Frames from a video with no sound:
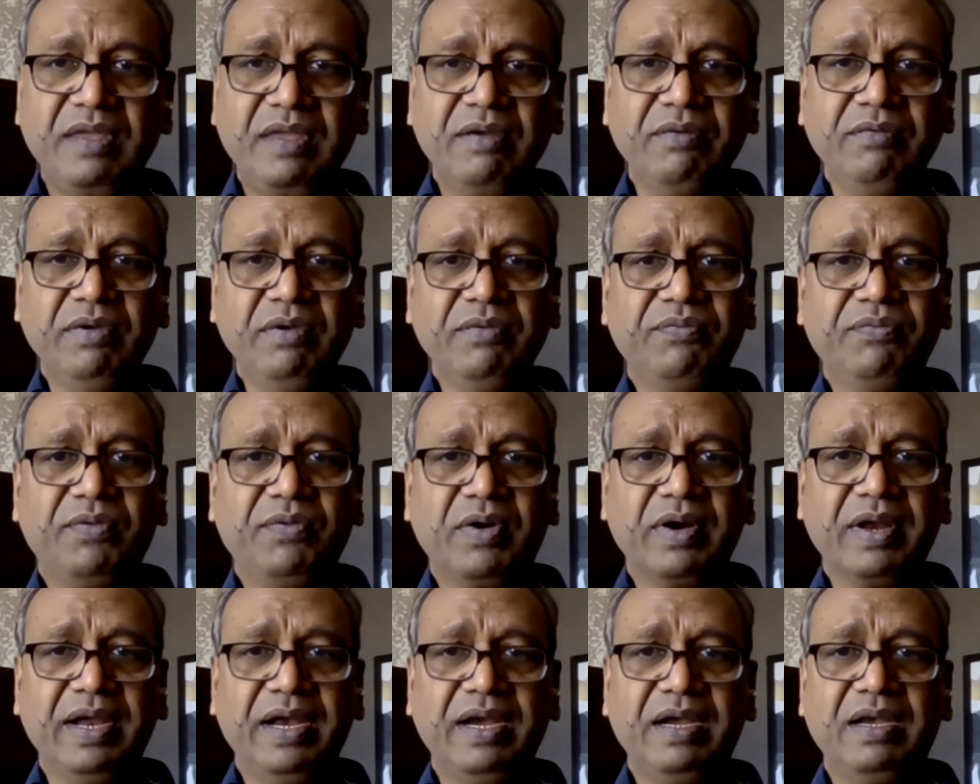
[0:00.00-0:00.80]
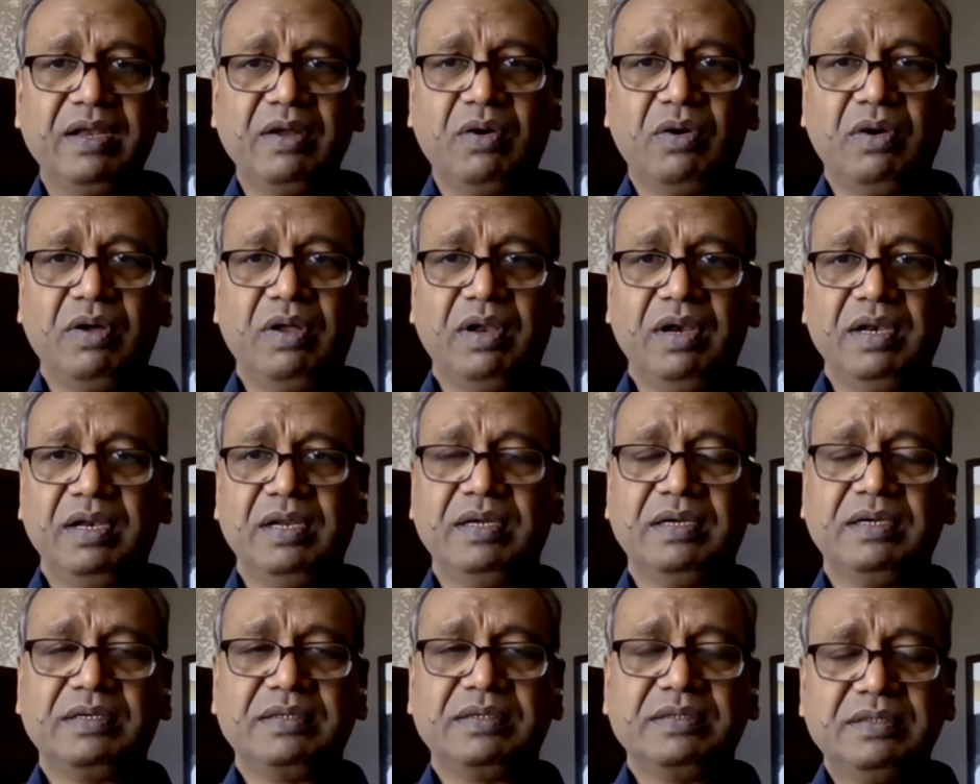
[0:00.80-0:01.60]
We forget
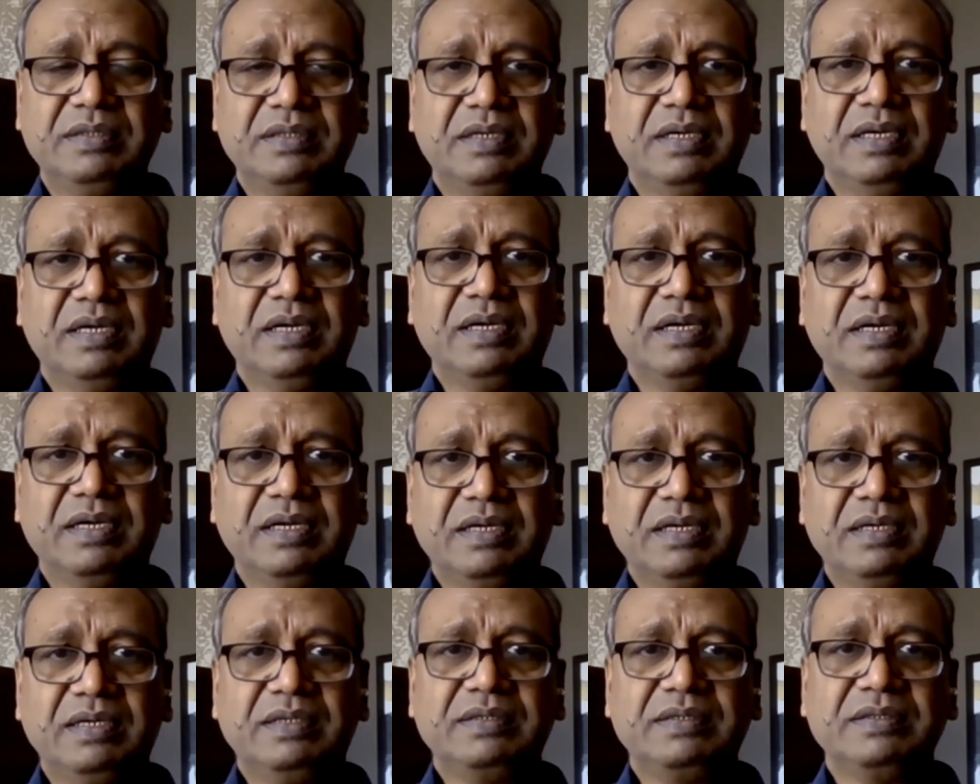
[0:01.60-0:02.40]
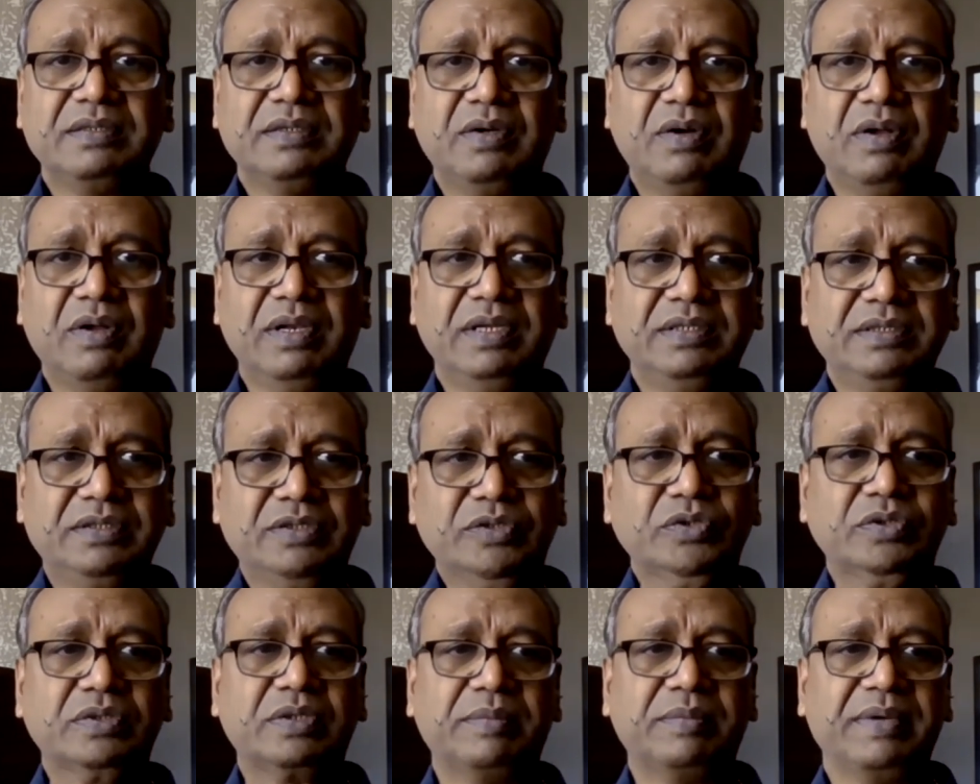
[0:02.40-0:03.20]
all uh, all
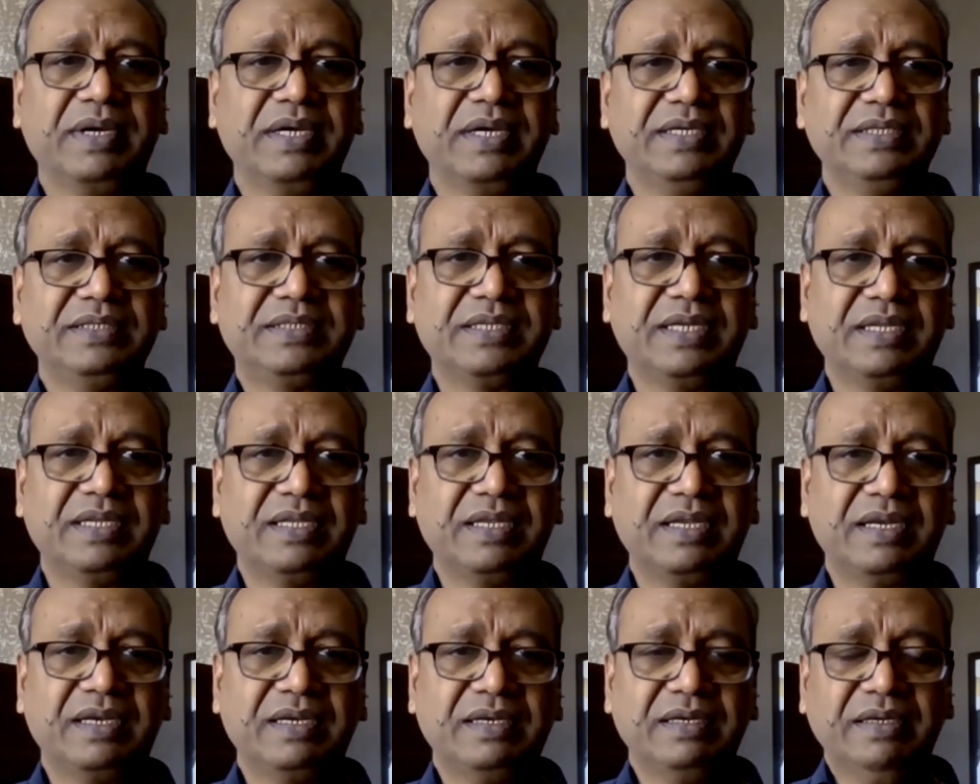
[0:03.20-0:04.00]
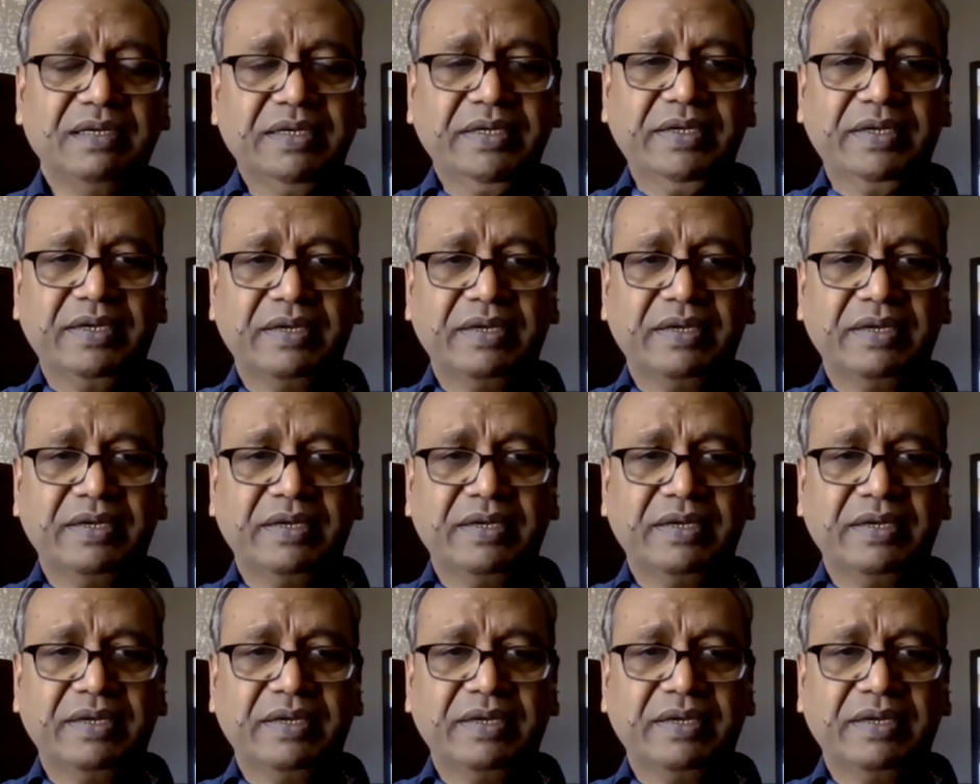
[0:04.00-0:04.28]
issues among each other